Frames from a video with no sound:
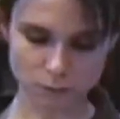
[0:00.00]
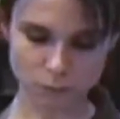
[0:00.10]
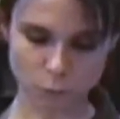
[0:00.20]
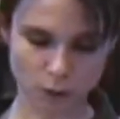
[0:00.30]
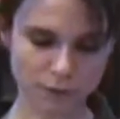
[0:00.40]

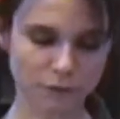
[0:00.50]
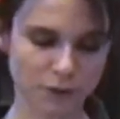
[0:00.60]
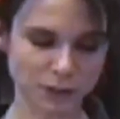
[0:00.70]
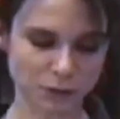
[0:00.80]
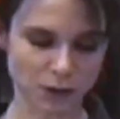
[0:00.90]
one
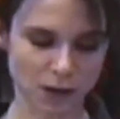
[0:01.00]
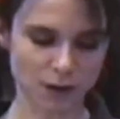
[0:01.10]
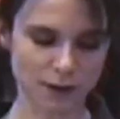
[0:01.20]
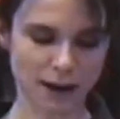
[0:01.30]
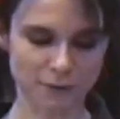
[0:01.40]
freight
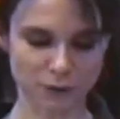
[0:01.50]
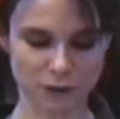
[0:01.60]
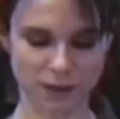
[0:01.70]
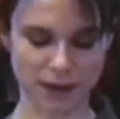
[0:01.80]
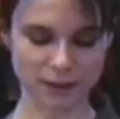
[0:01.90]
car after the
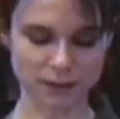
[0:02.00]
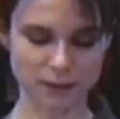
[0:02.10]
next,